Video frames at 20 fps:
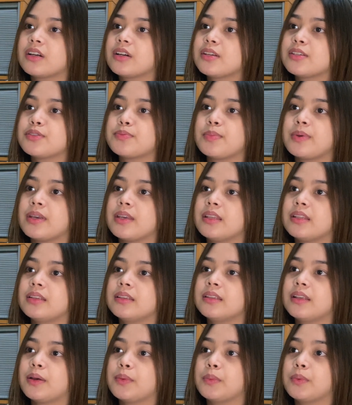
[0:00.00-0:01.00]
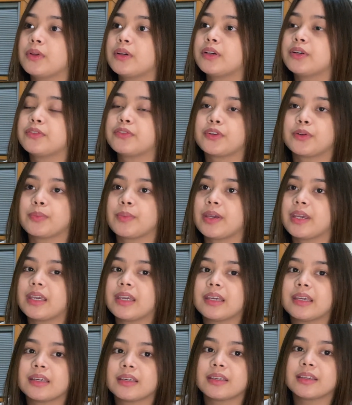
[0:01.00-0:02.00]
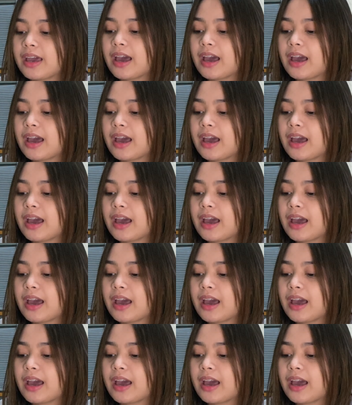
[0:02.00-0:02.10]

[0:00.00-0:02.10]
has been a blur for me.